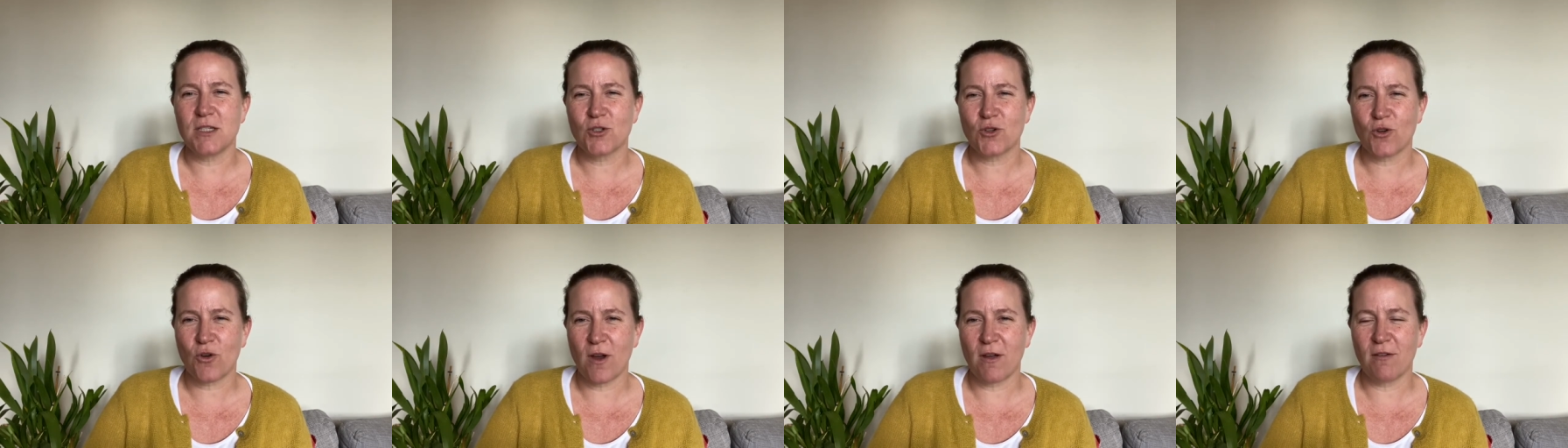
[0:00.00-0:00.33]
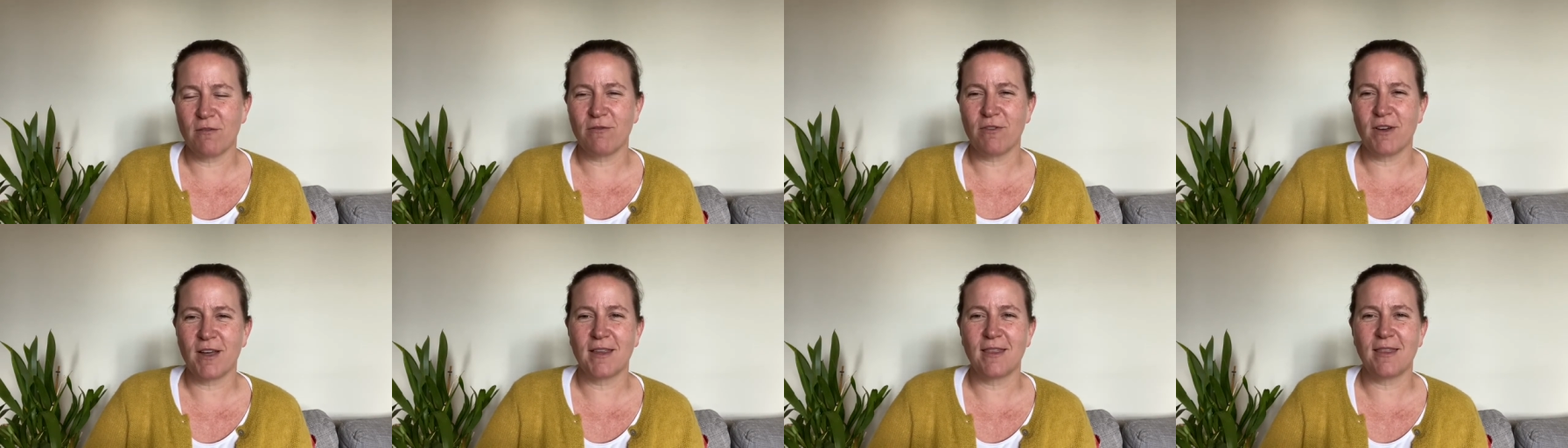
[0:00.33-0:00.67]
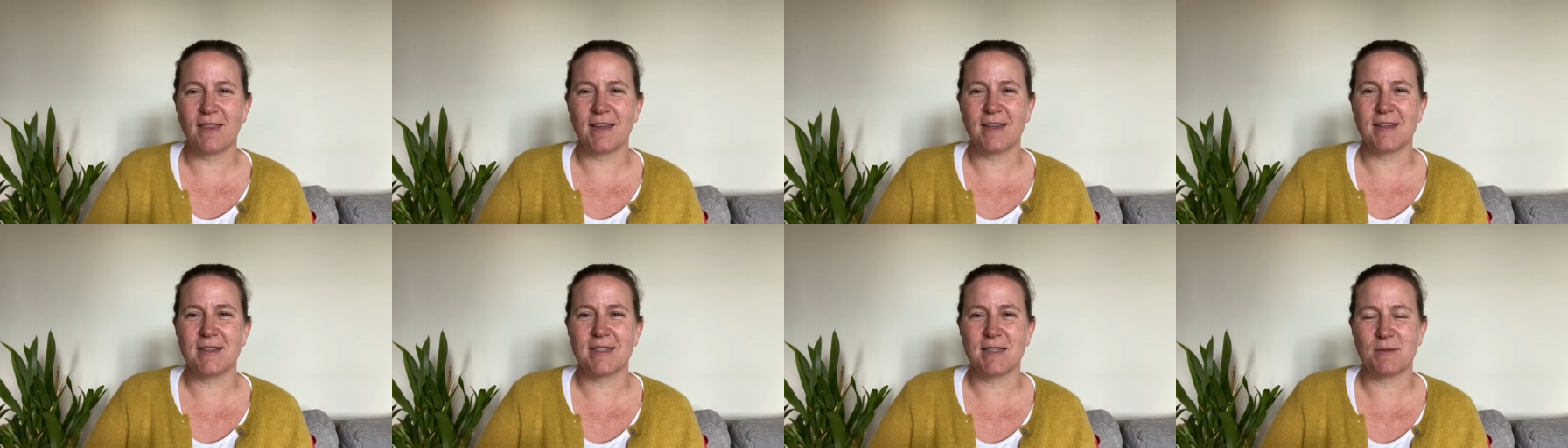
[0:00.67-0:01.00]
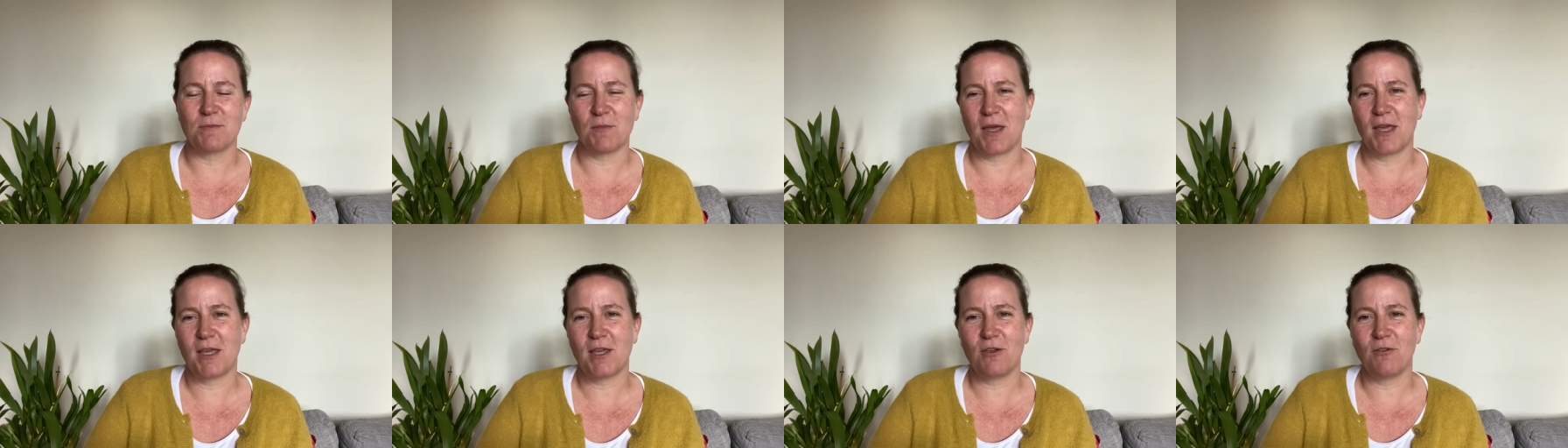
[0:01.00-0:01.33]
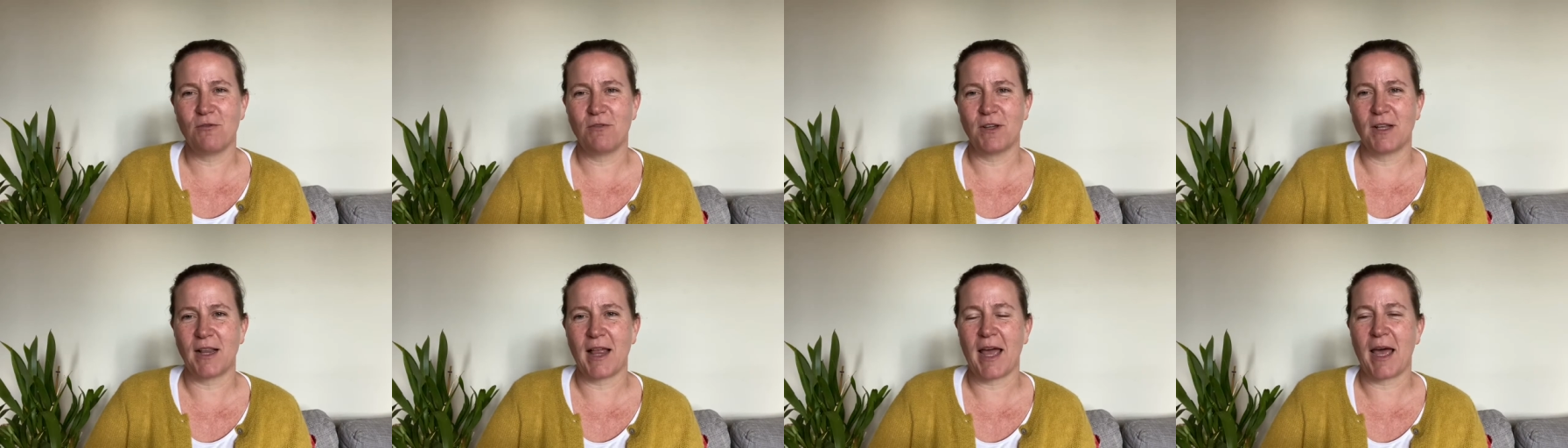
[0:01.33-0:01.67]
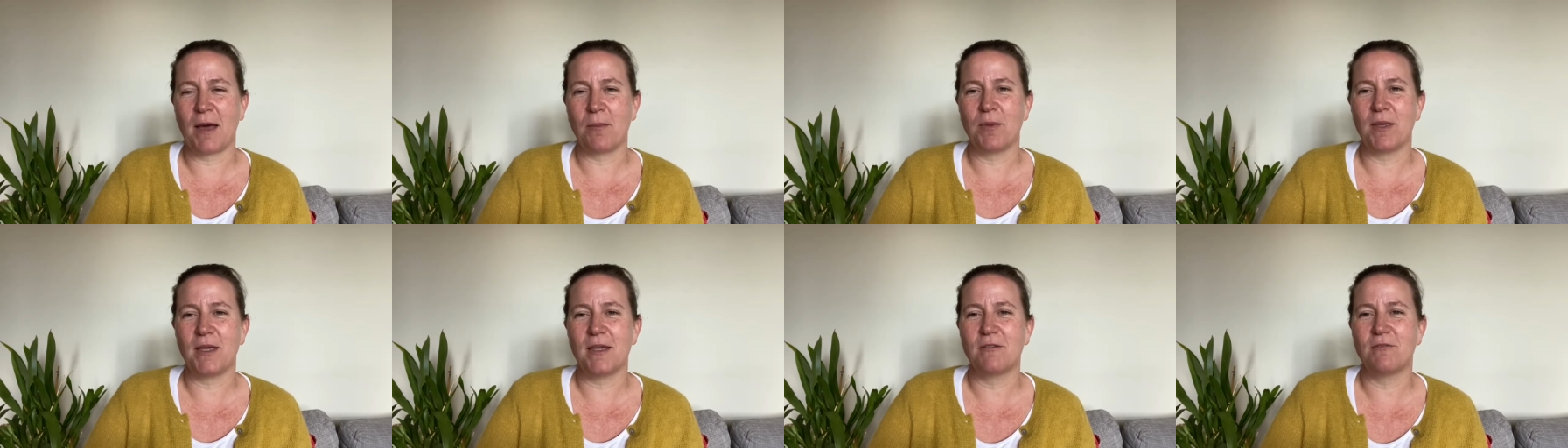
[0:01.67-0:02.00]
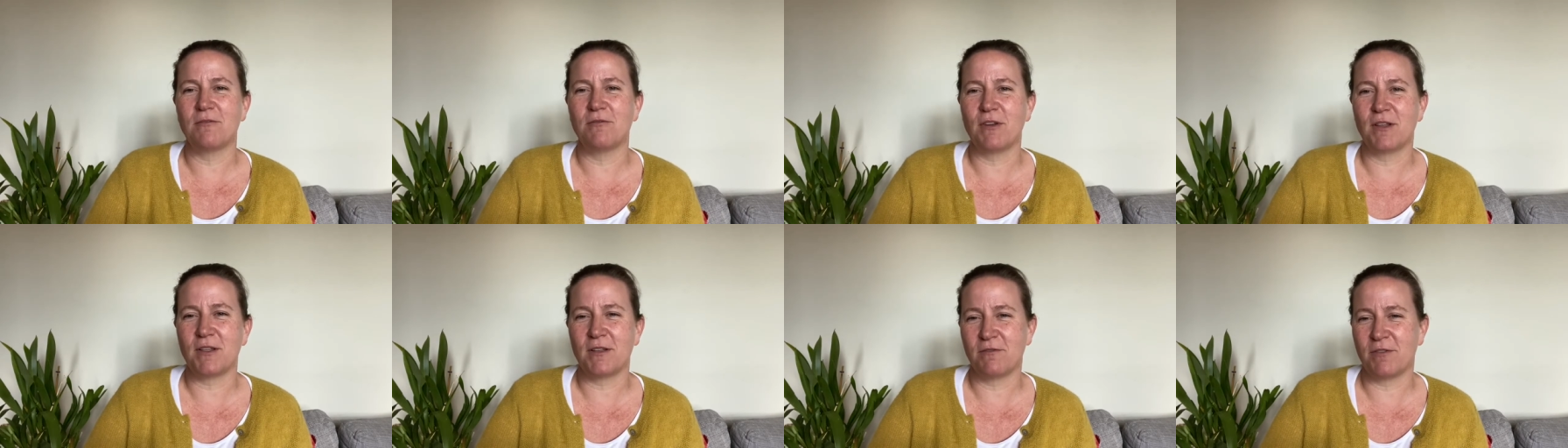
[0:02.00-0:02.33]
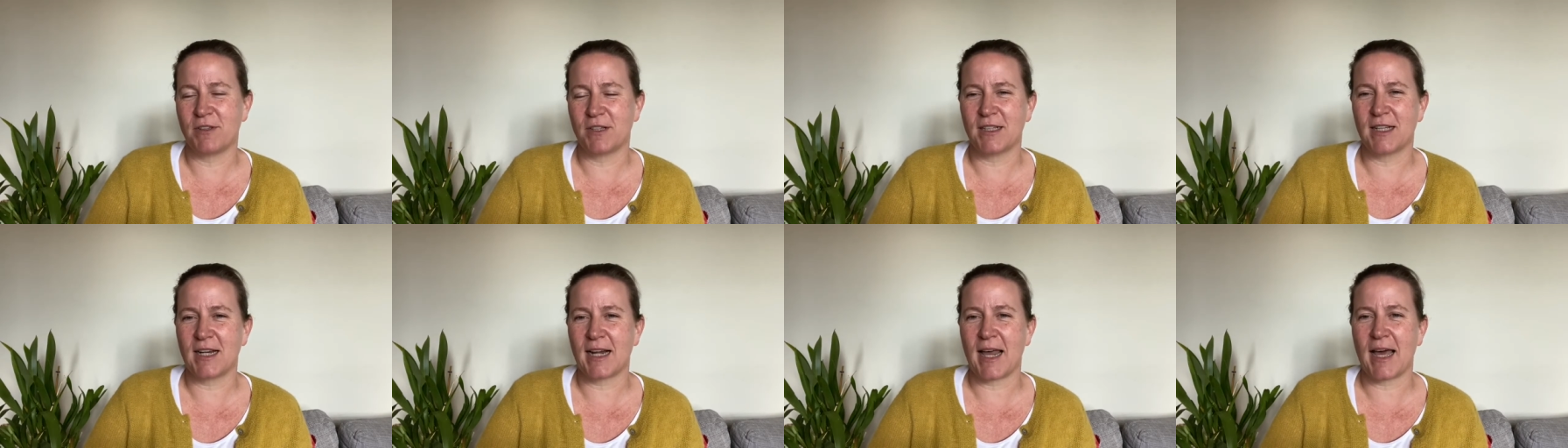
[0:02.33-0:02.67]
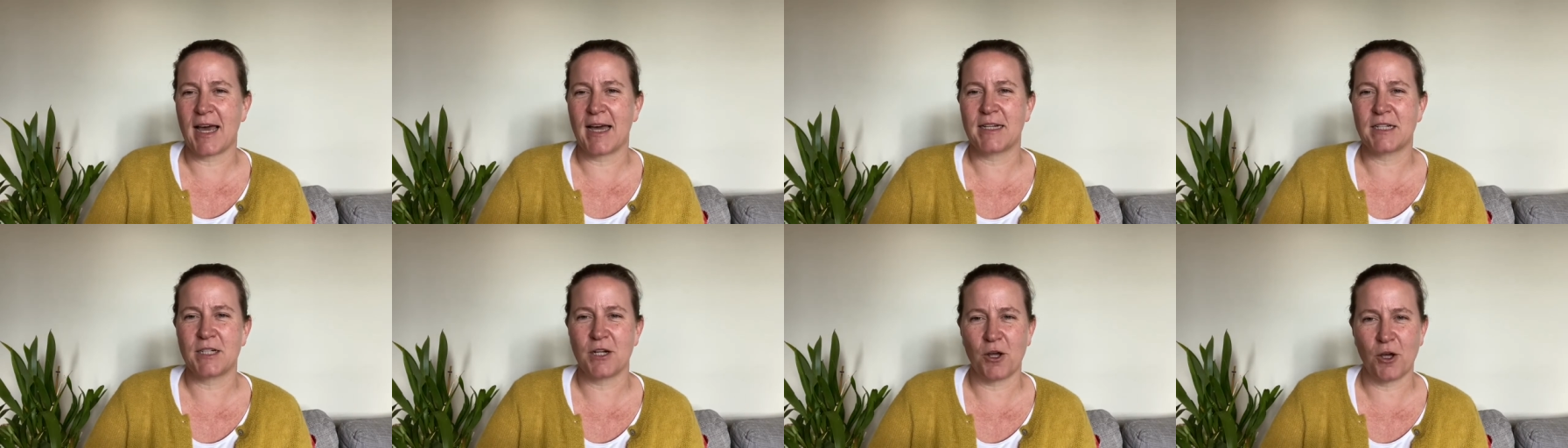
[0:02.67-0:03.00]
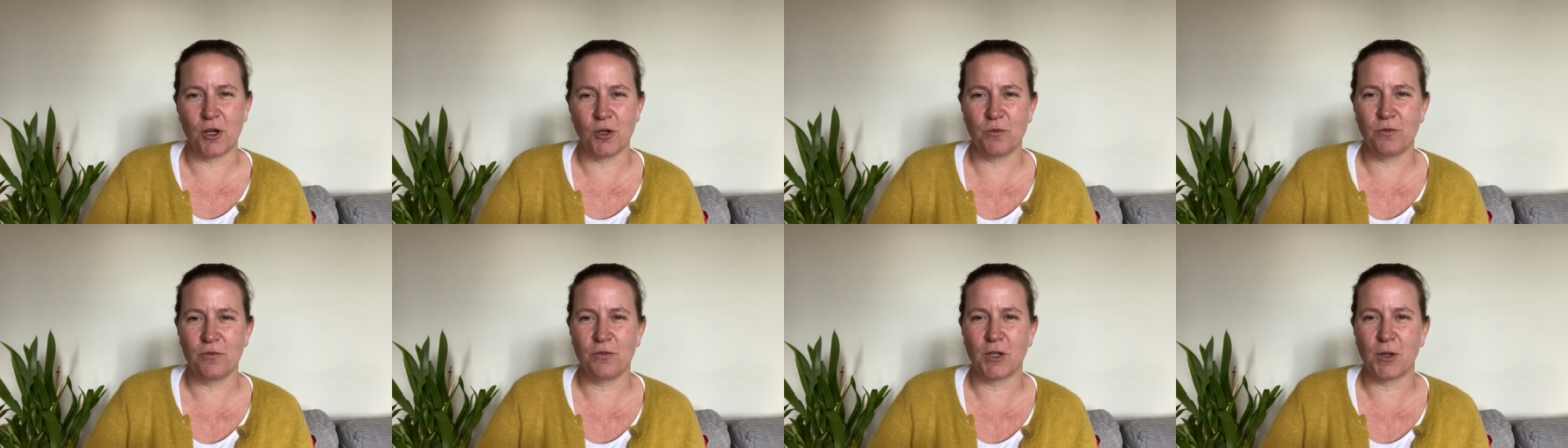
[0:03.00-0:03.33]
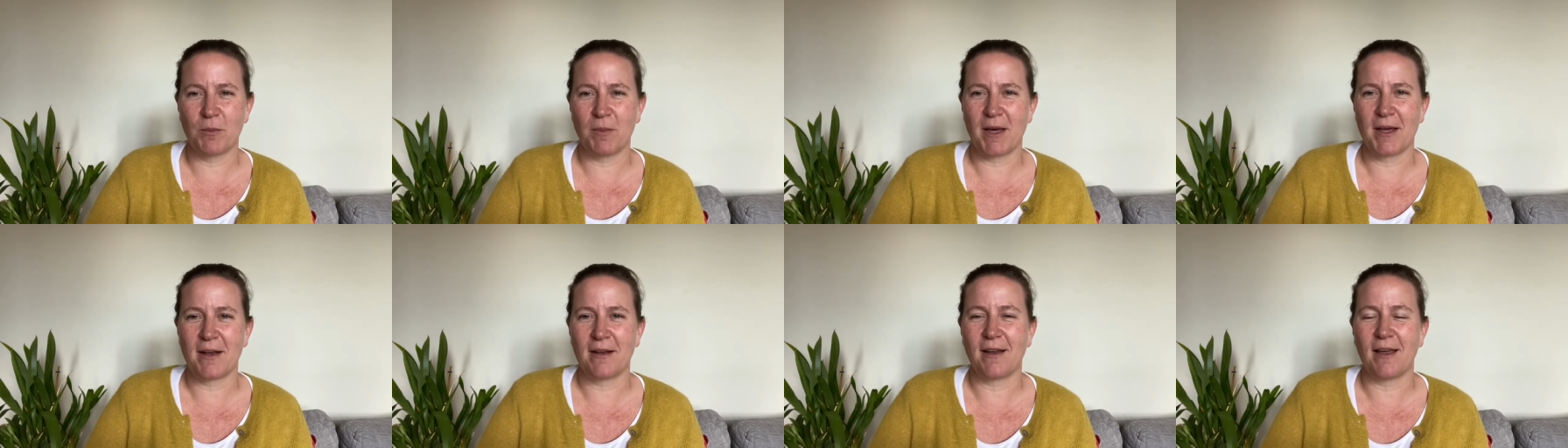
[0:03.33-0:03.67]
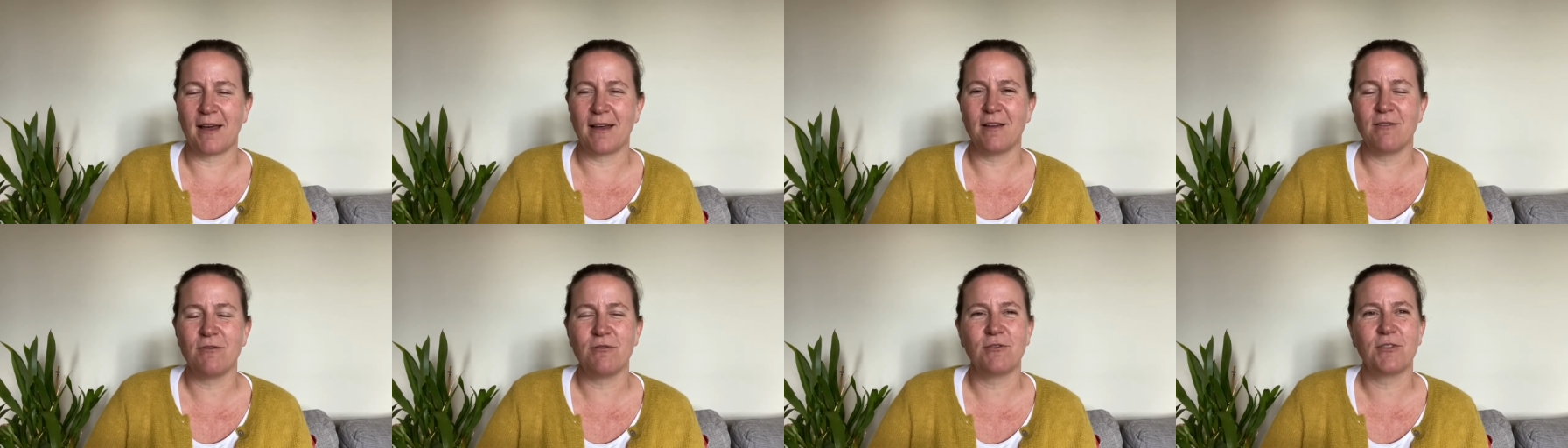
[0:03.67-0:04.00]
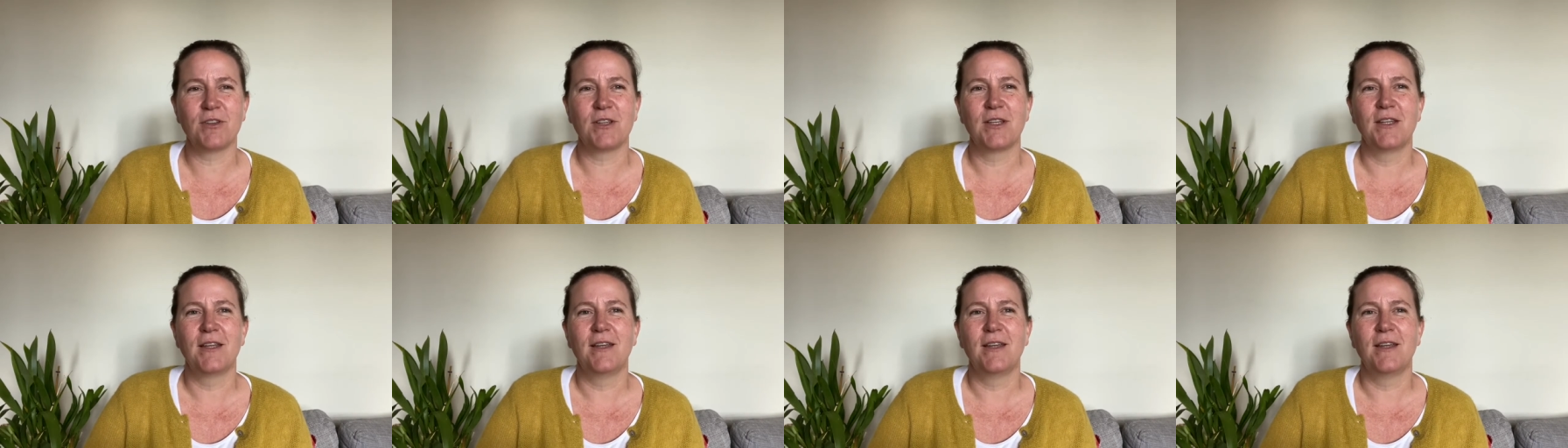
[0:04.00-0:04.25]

Try and find things that make you feel happy and feel glad and hopeful about life.